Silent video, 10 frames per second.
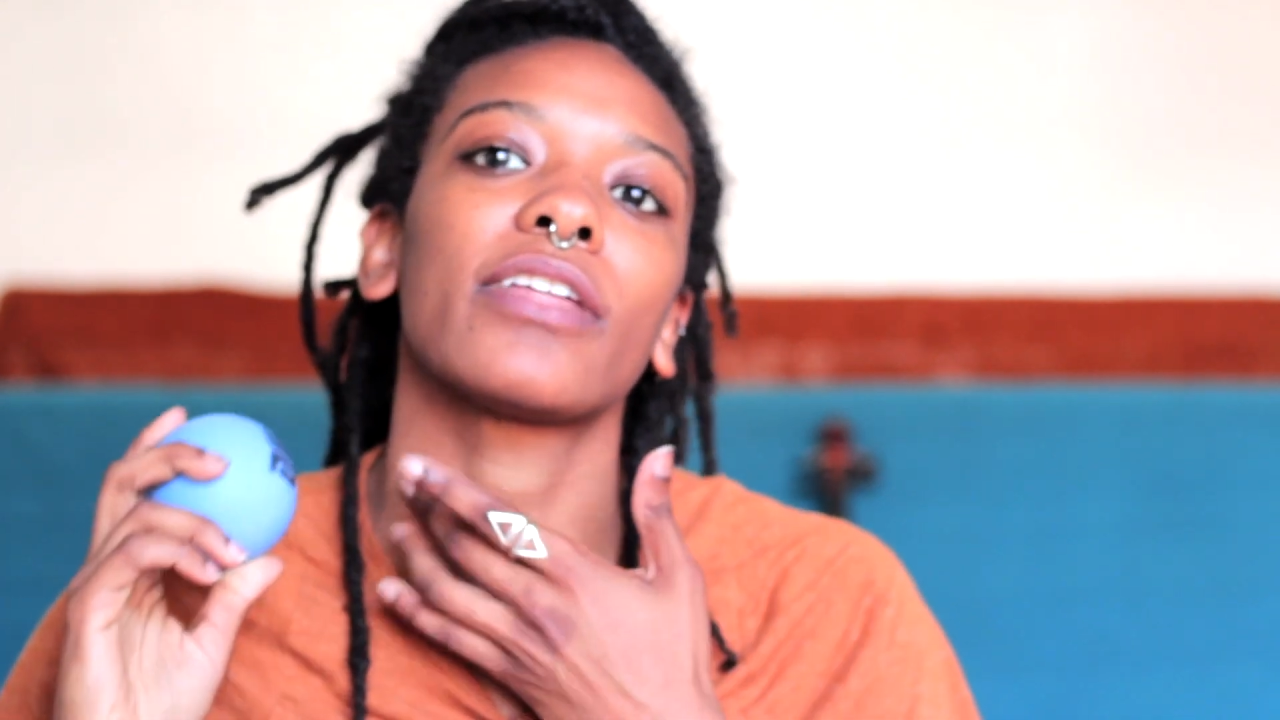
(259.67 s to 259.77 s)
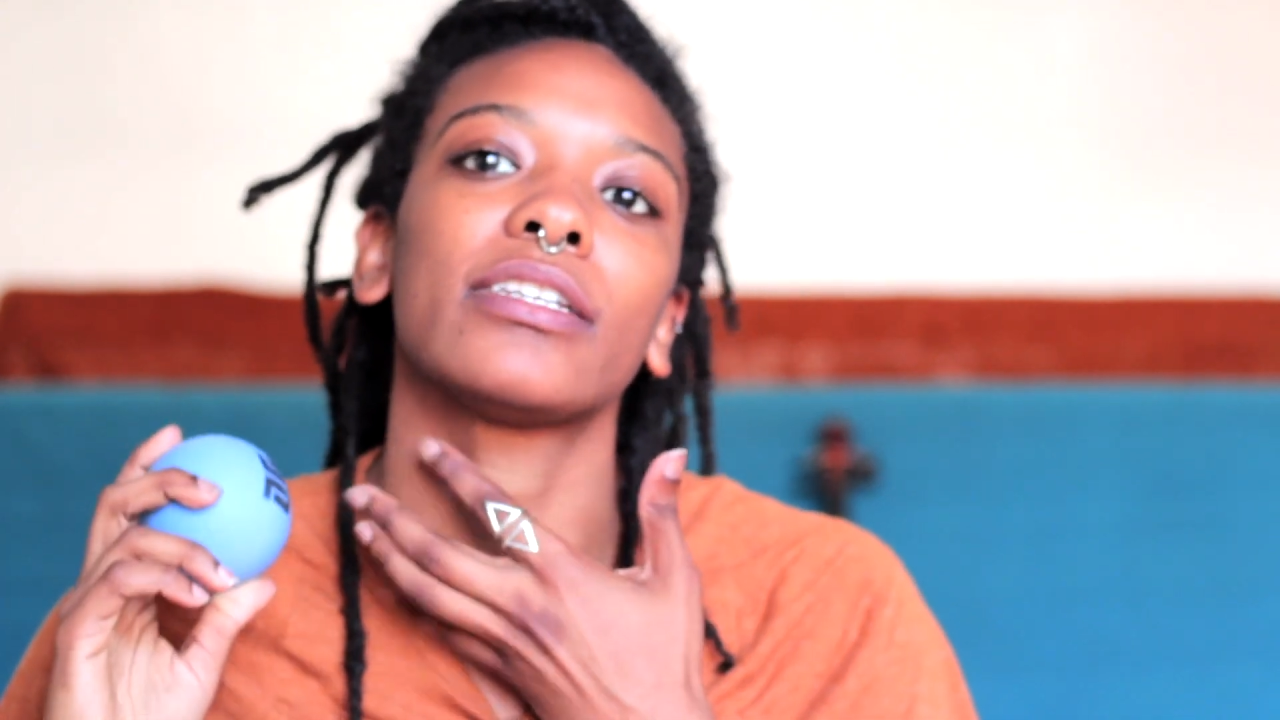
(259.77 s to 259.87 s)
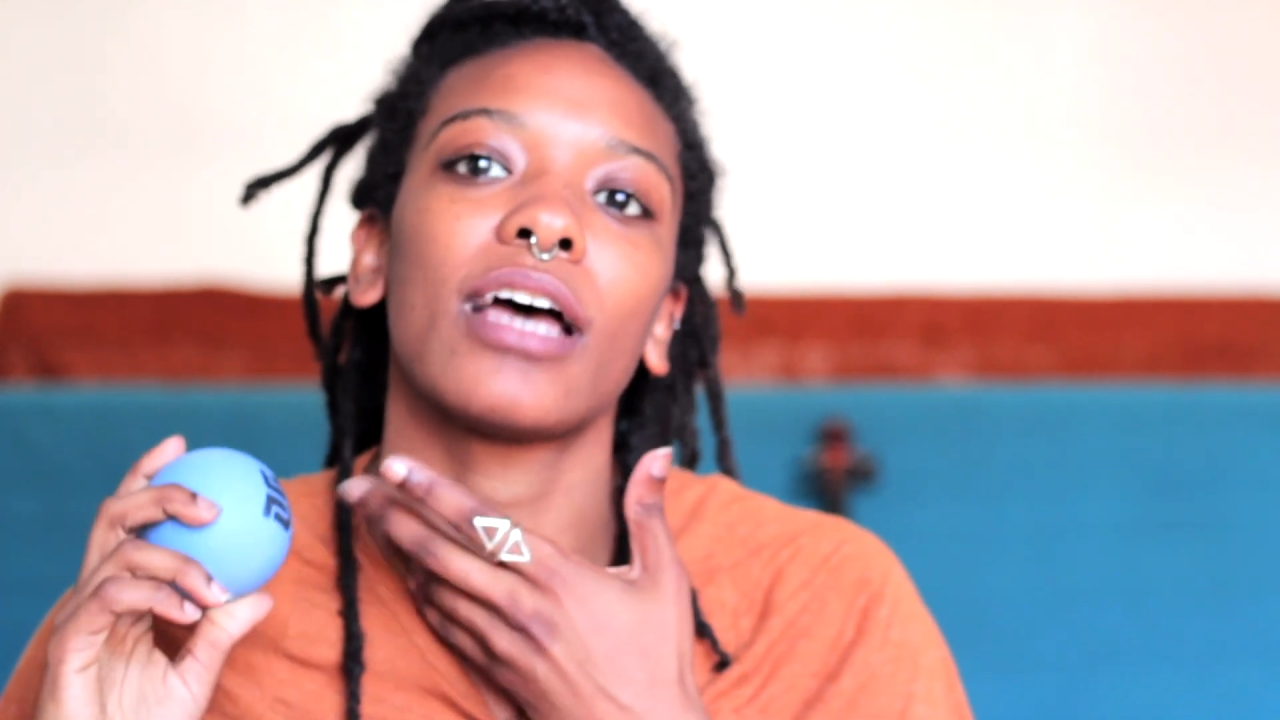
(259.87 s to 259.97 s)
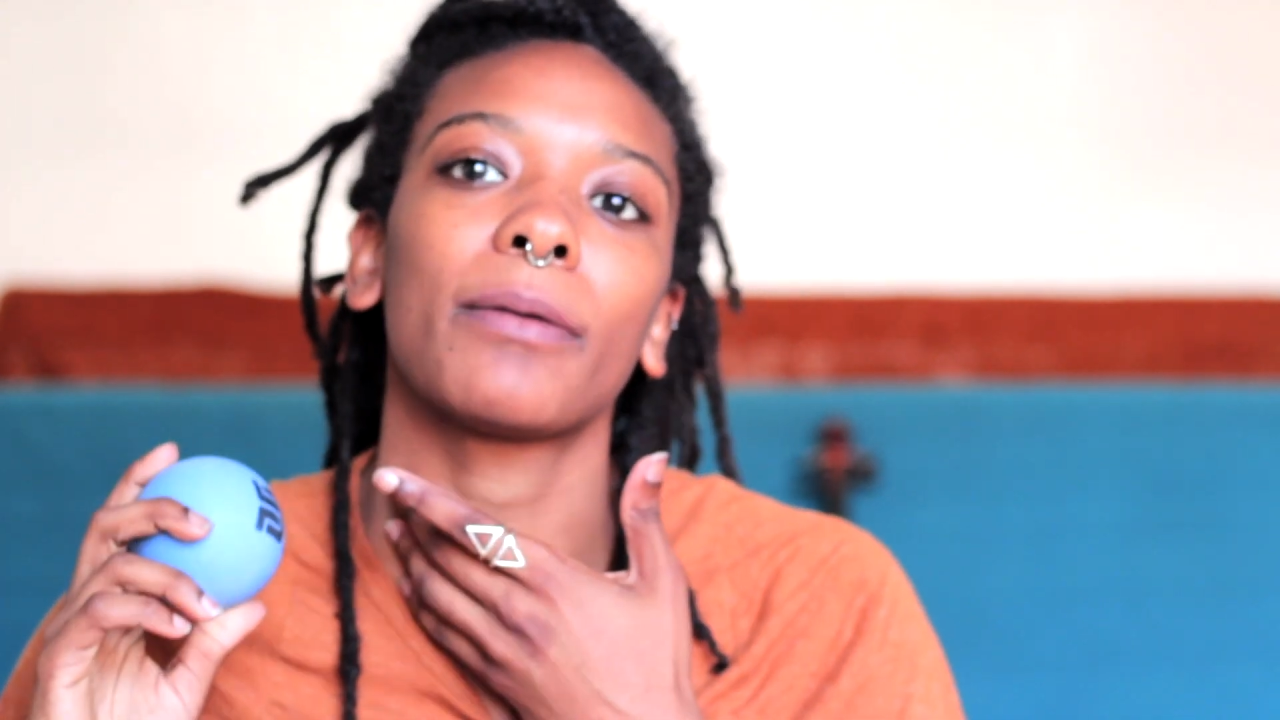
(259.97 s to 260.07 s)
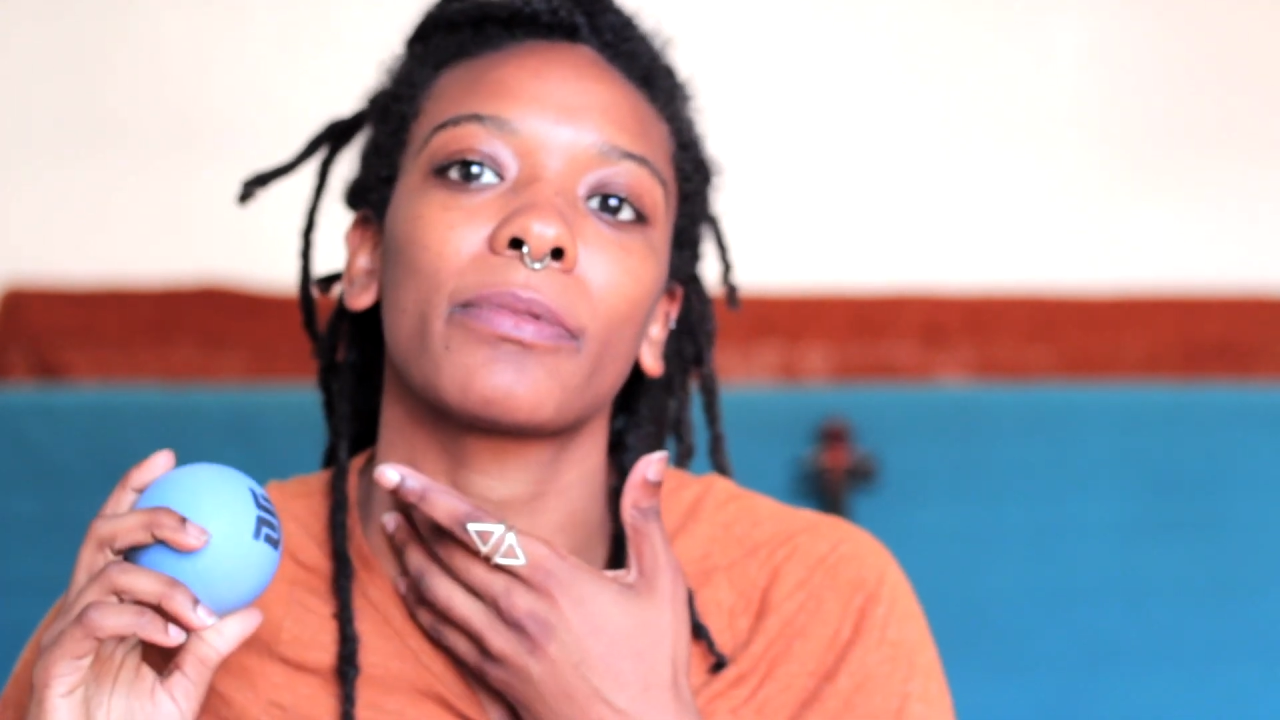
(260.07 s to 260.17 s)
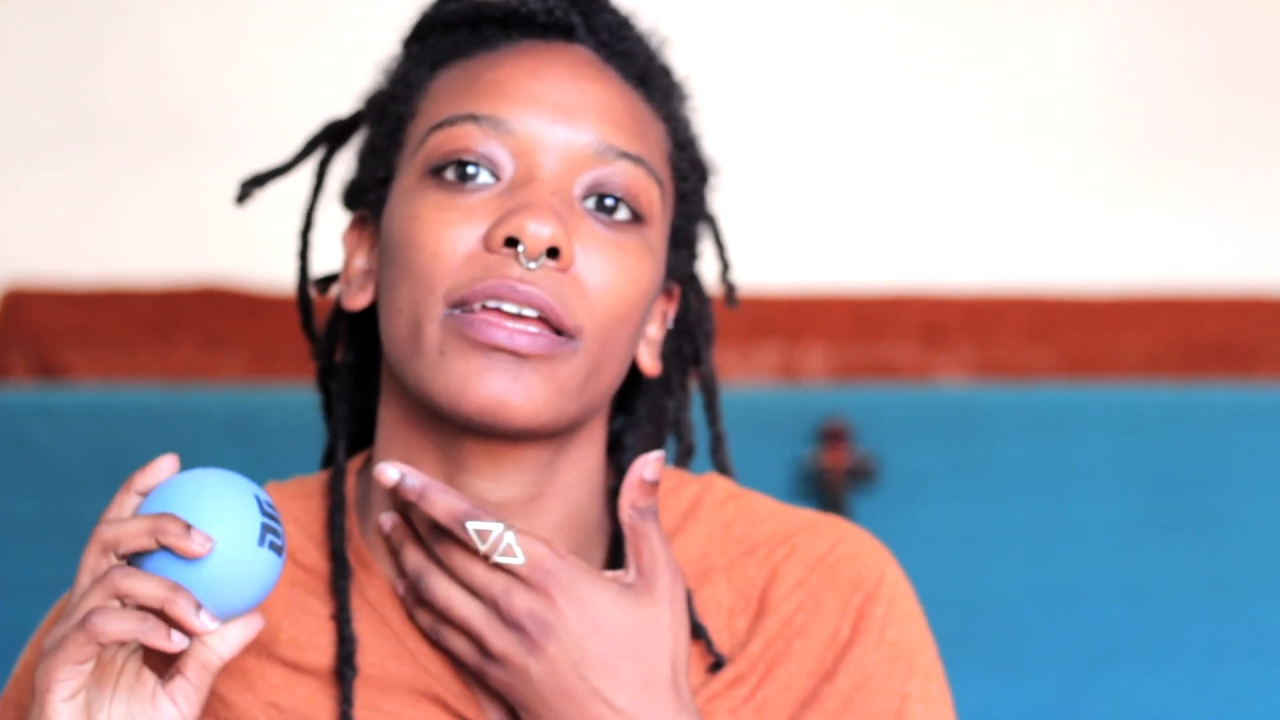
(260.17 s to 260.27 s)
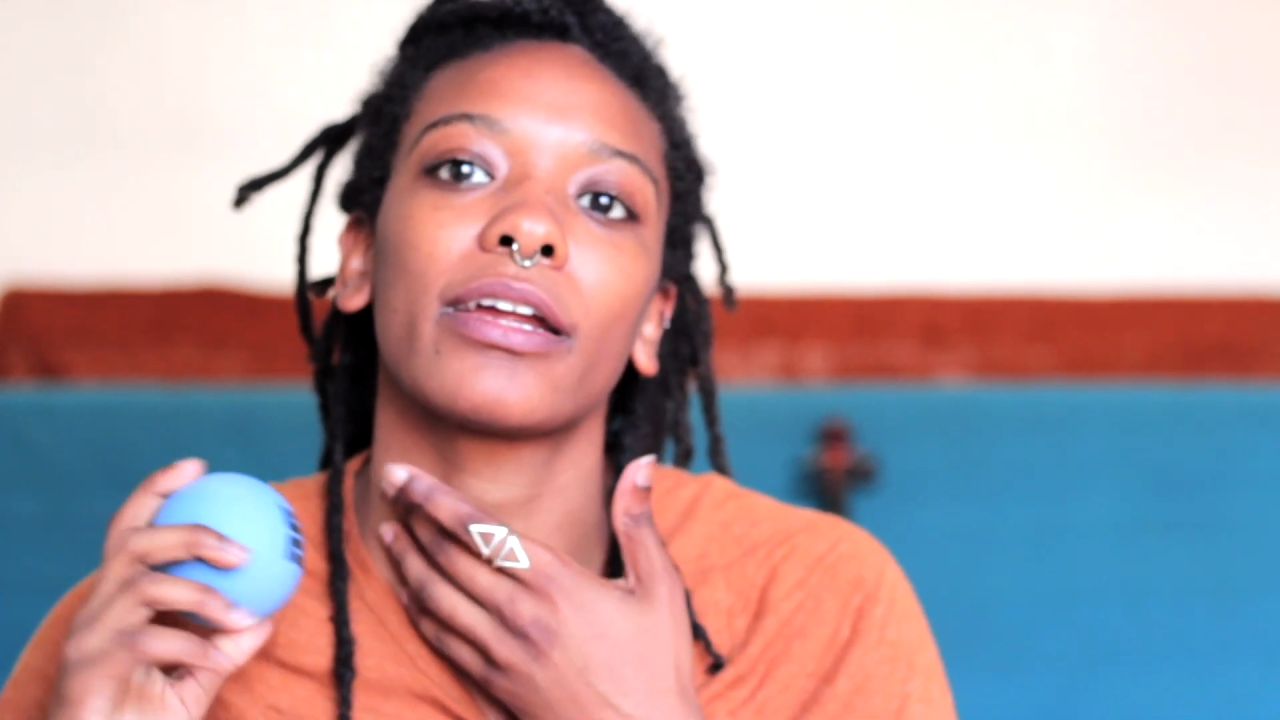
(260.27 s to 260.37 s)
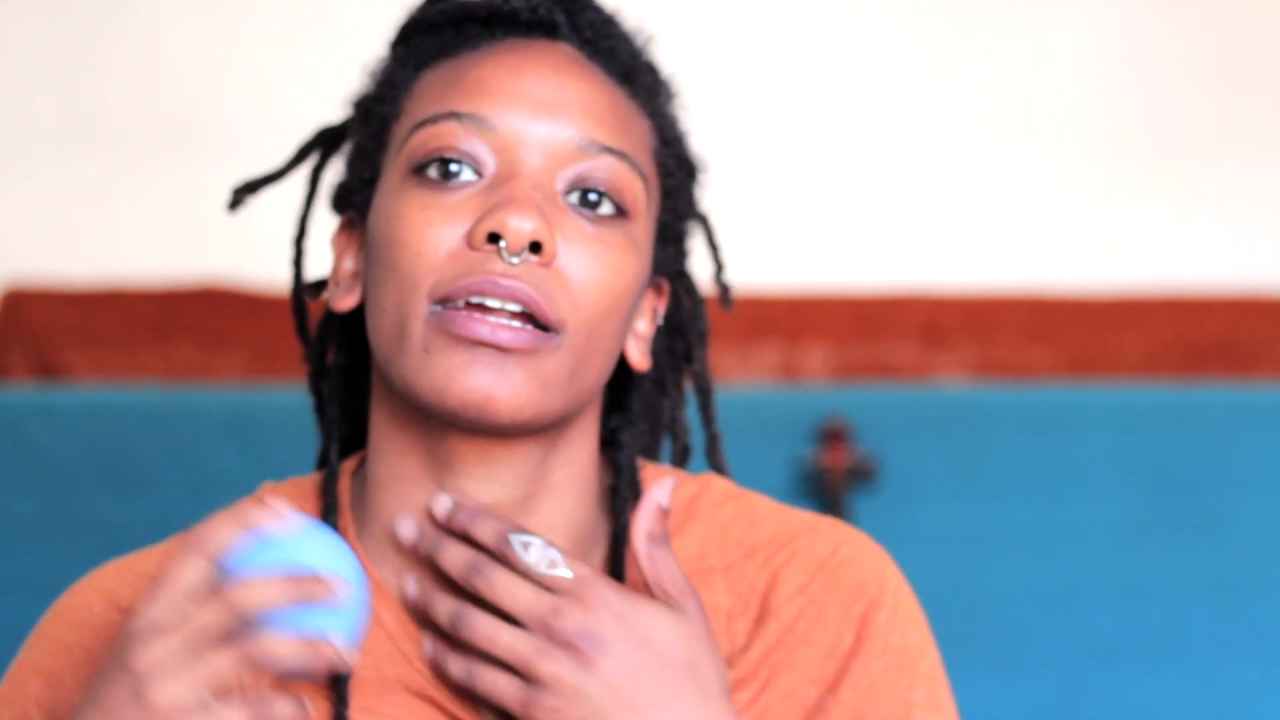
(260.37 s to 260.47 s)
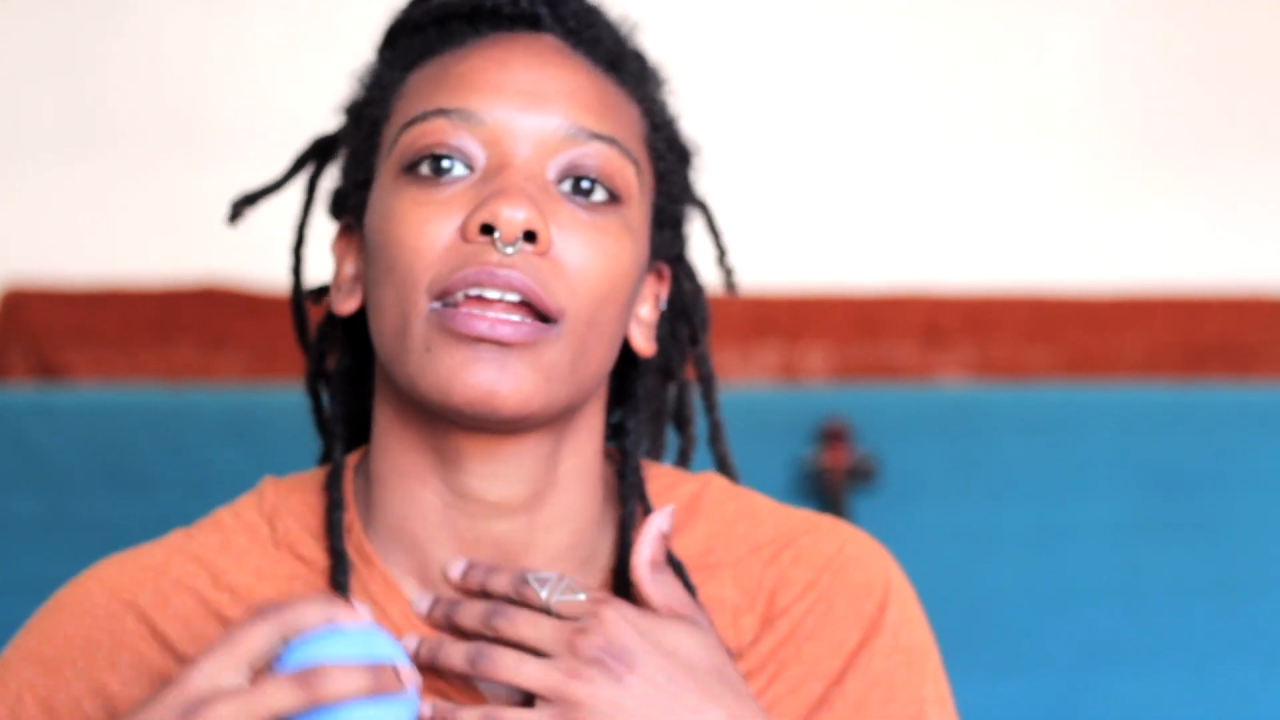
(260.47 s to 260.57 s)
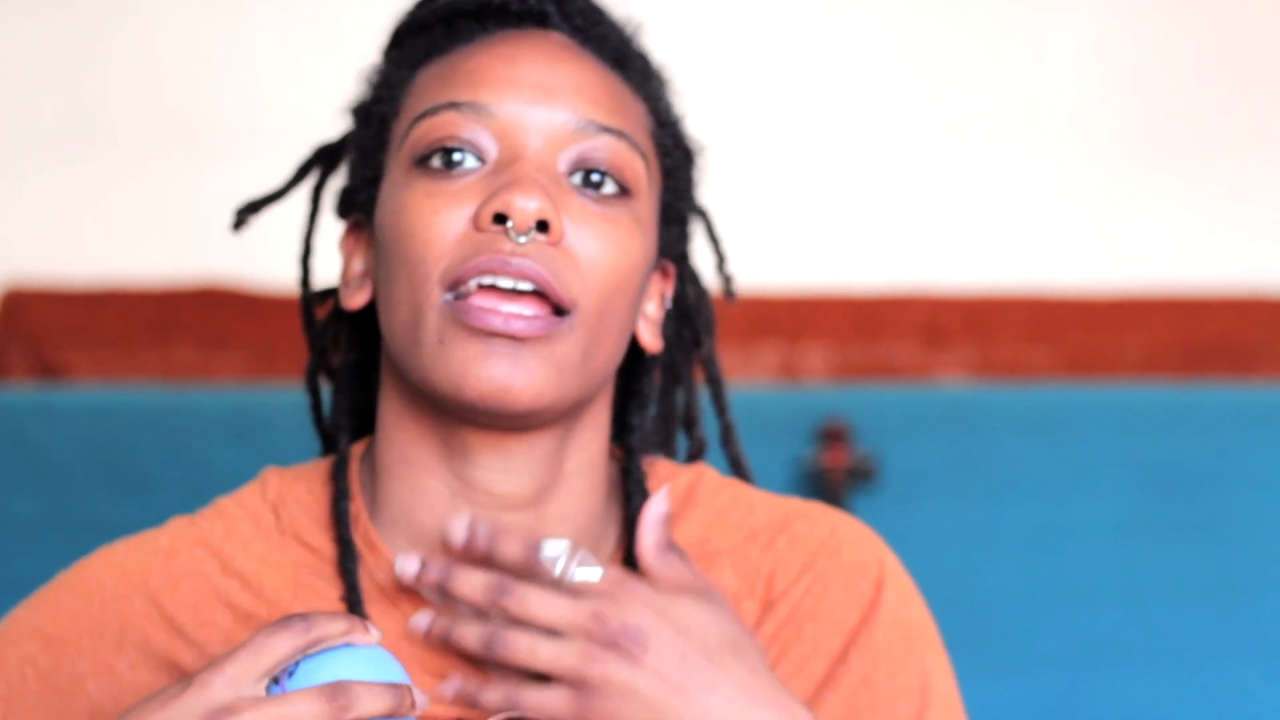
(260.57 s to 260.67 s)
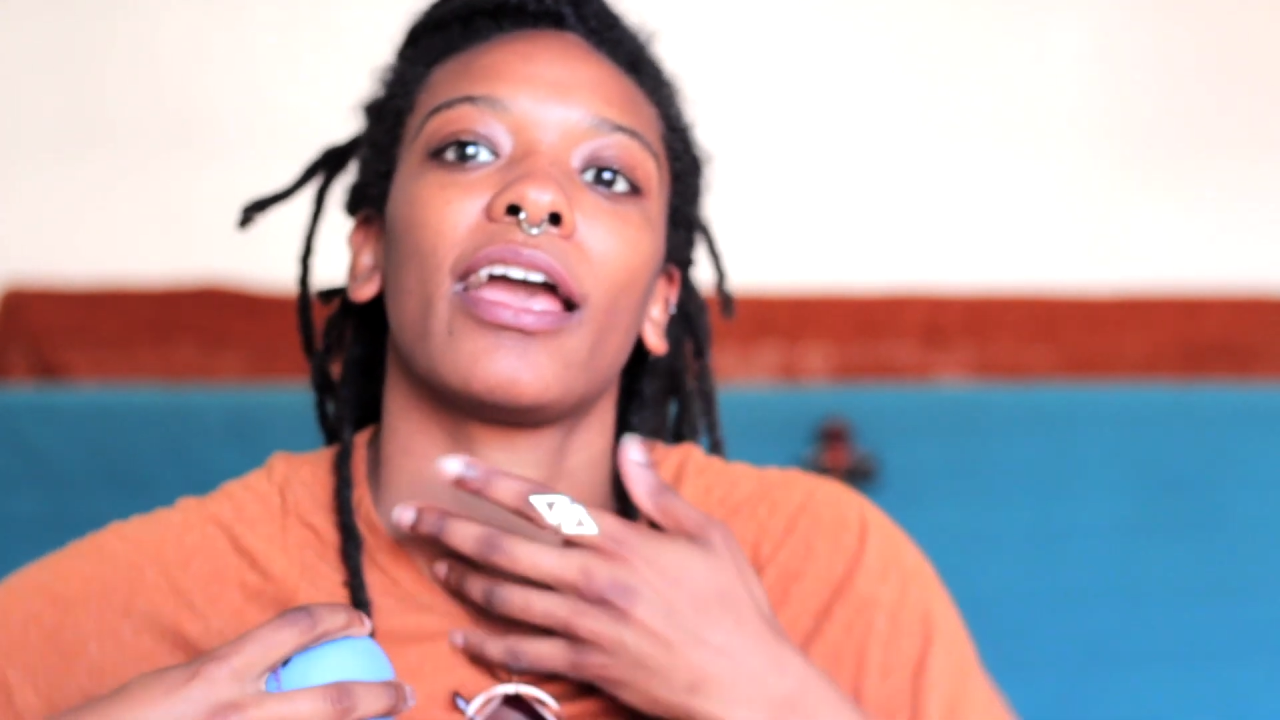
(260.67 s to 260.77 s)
that top layer